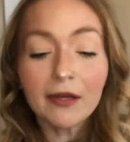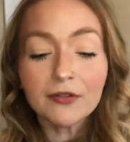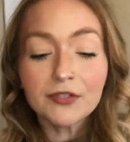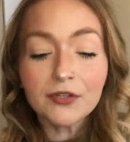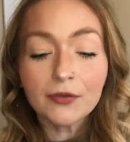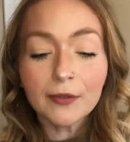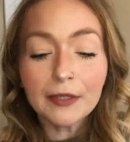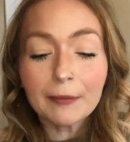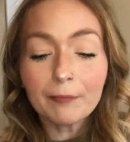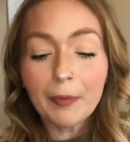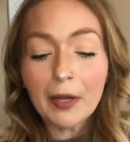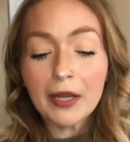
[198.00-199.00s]
to it,
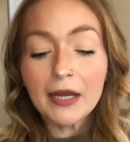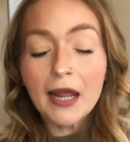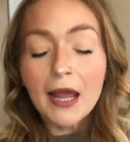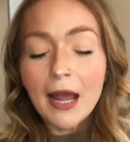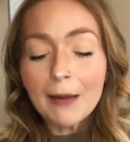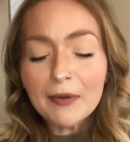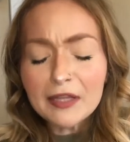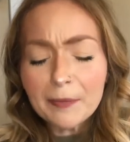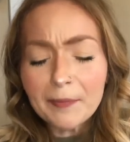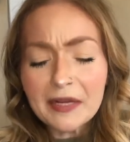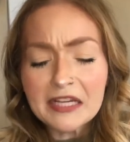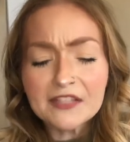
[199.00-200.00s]
but I'm not the
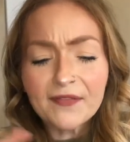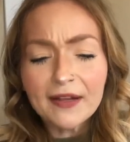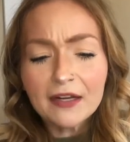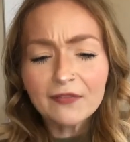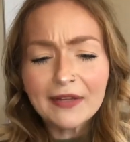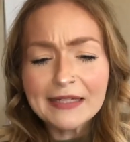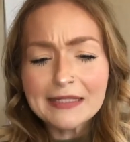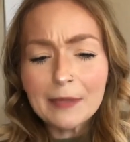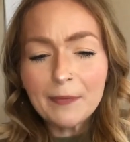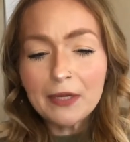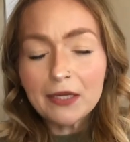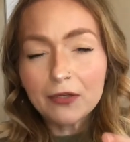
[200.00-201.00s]
biggest fan of like
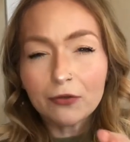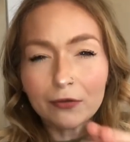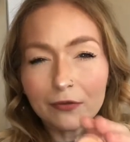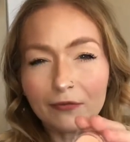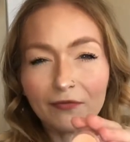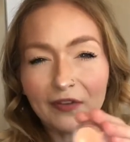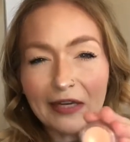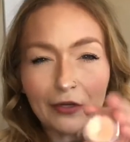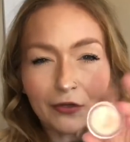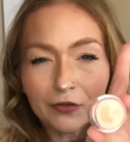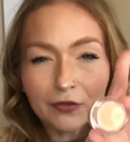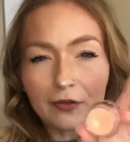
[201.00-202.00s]
dipping
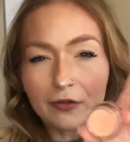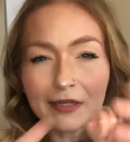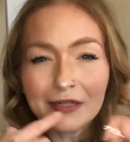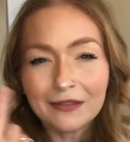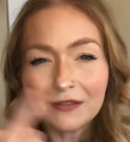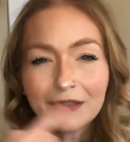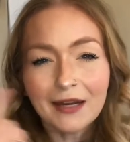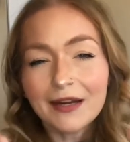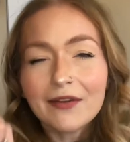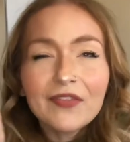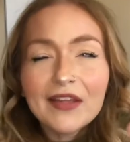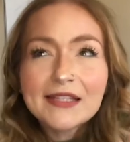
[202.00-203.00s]
finger kind
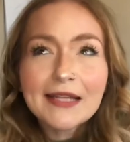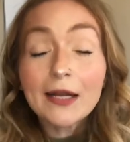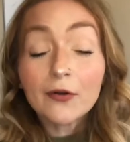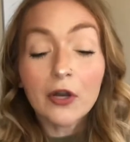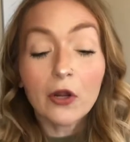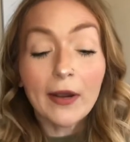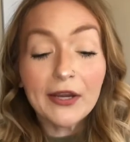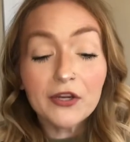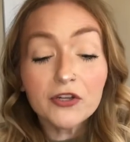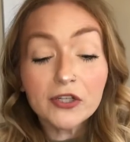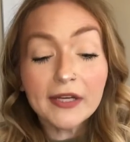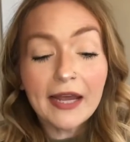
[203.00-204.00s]
of things. I don't know. I
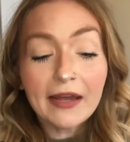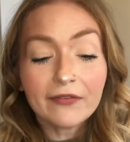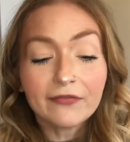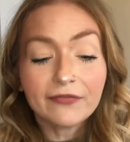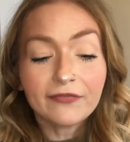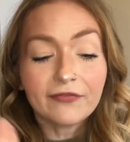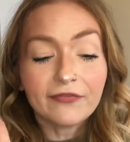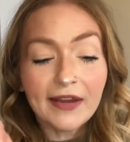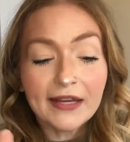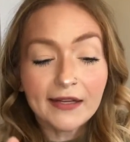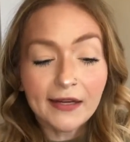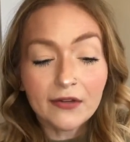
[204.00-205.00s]
usually have
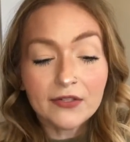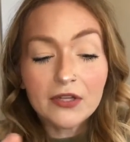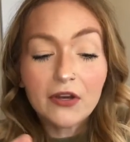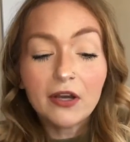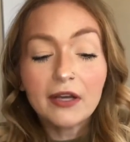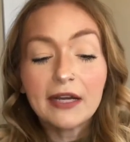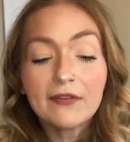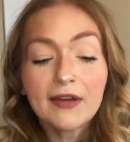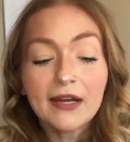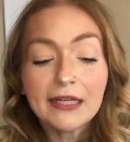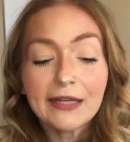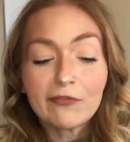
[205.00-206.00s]
fake nails on. I've
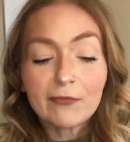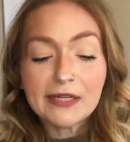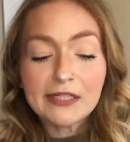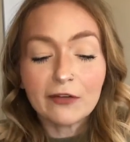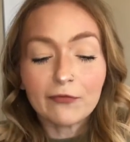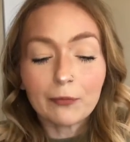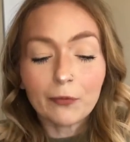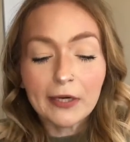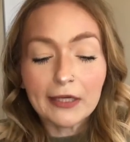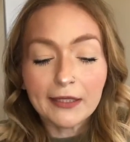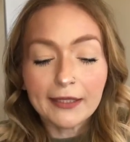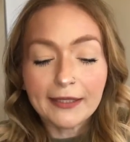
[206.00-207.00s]
kind of given myself a
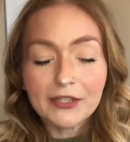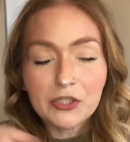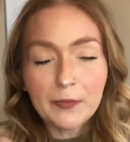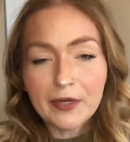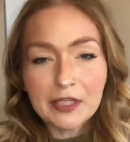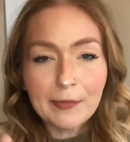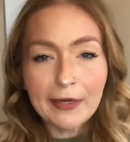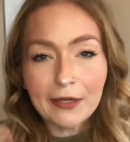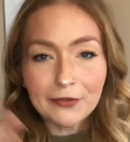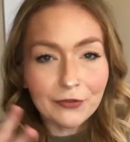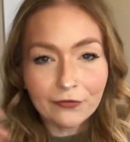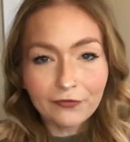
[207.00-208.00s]
break lately just because my nails
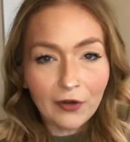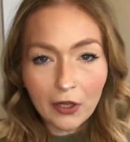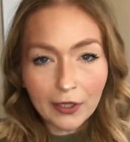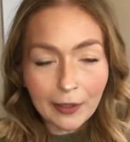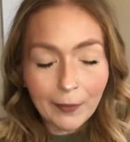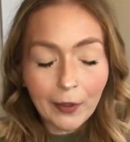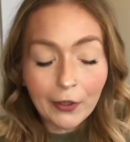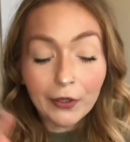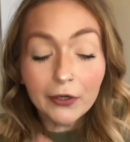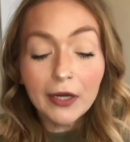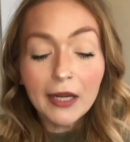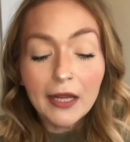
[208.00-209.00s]
are falling apart.